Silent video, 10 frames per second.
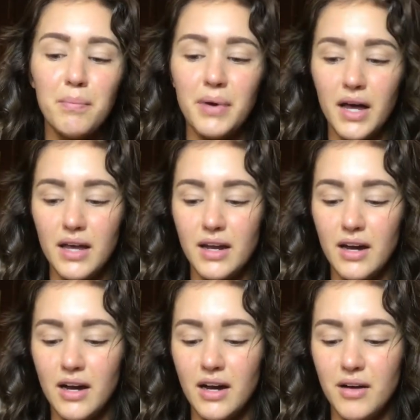but
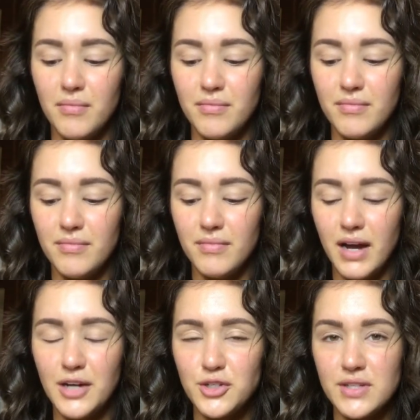
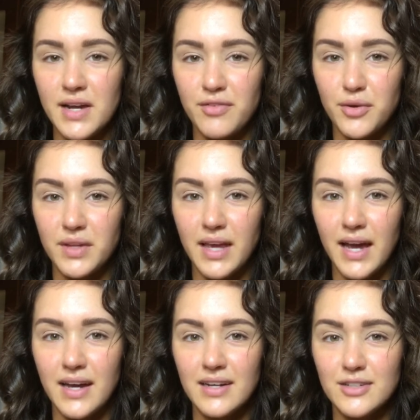I just haven't really
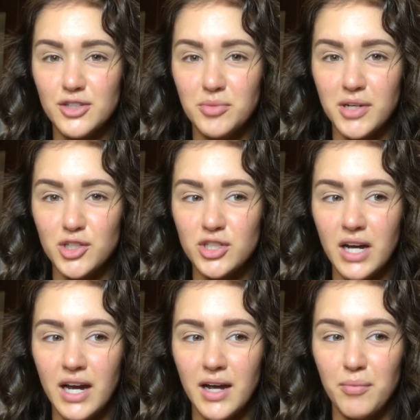had too much
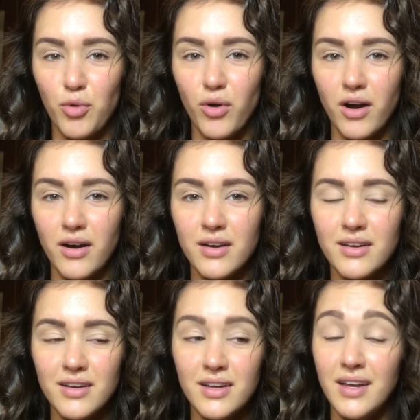time or
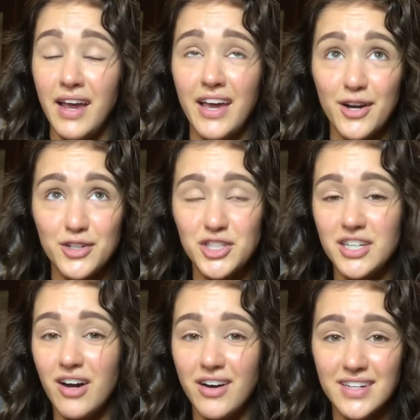
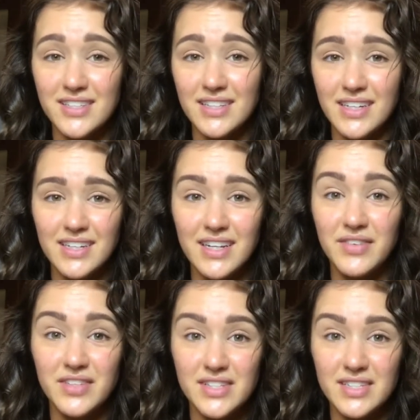energy, honestly, to
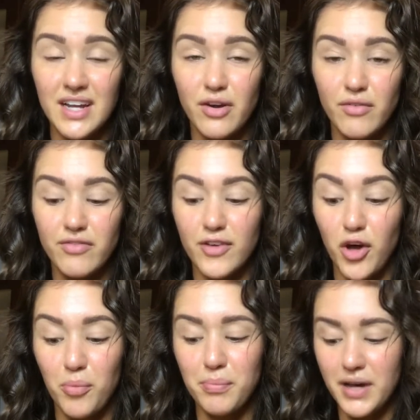even sit down and
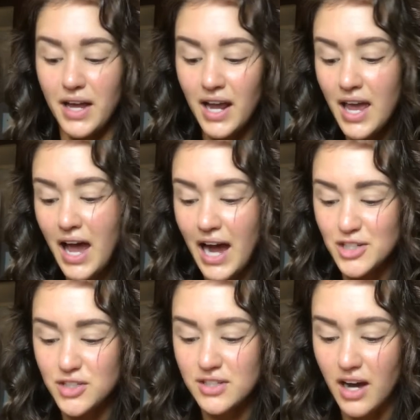film. But I
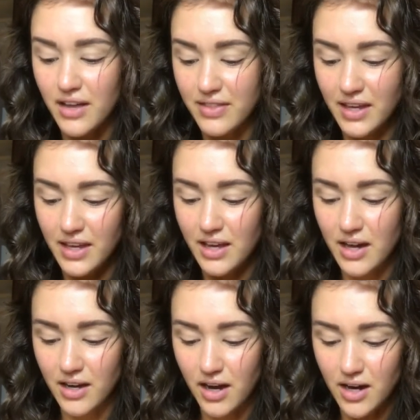just got the
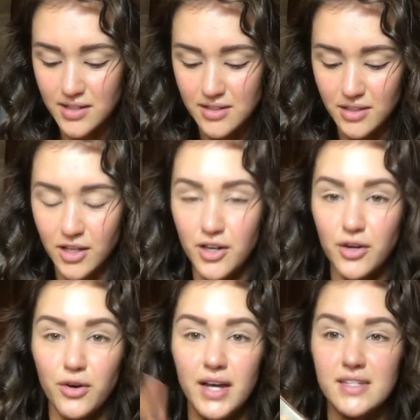Goddess
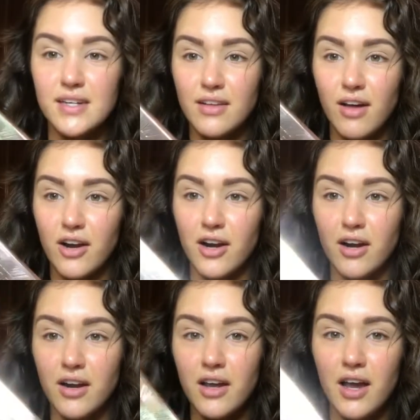Glow Estee
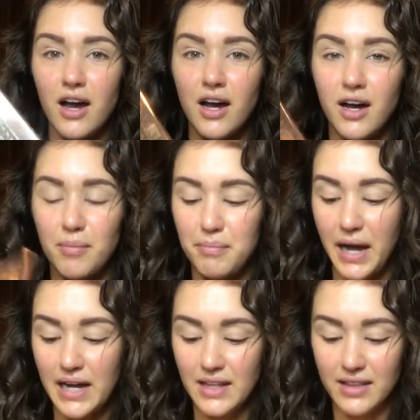Lauder
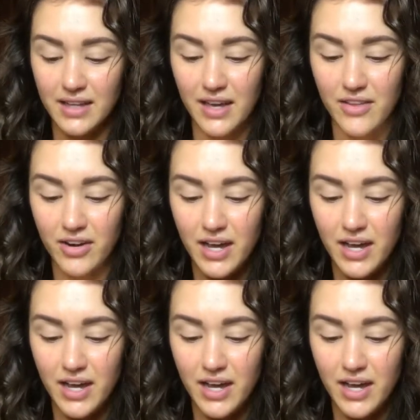palette the other